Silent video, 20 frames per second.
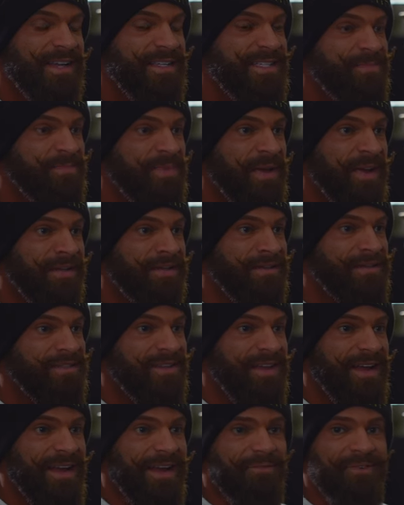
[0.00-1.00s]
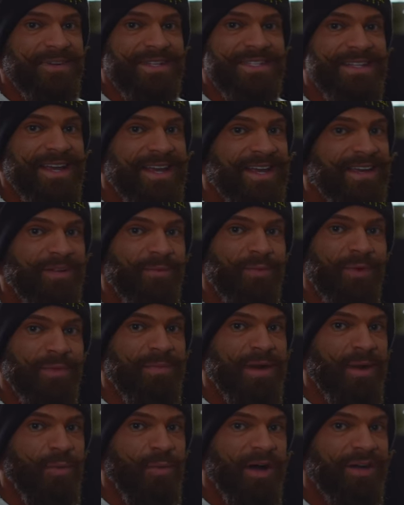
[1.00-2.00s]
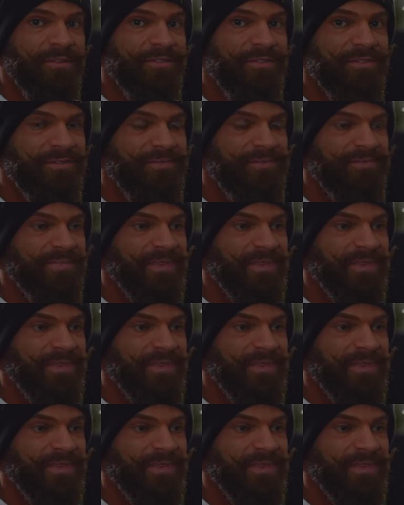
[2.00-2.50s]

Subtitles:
spent every second with my wife,